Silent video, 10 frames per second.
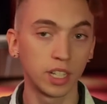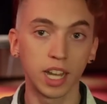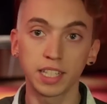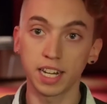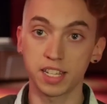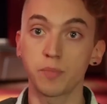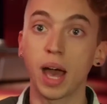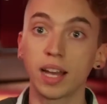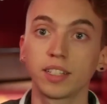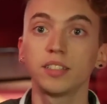and that has a
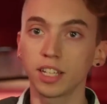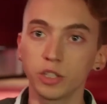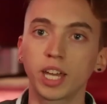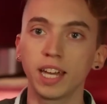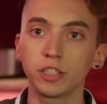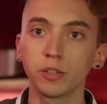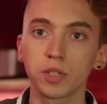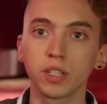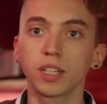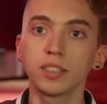patent that you can't use it,